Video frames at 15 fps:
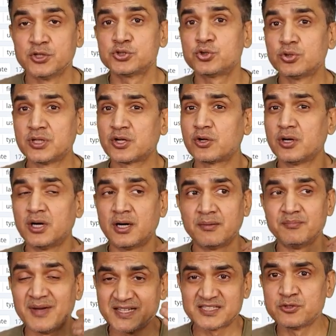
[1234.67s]
So the
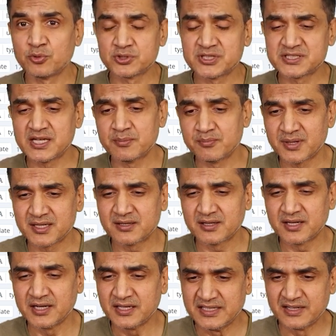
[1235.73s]
message was the same, but
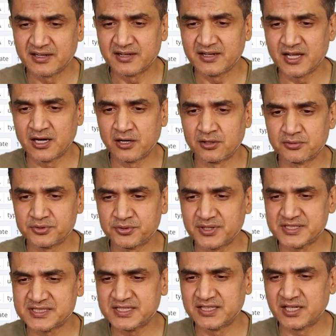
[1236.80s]
here now you
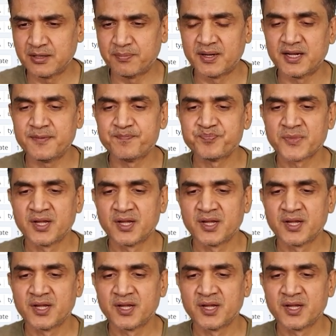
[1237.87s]
can see the reply.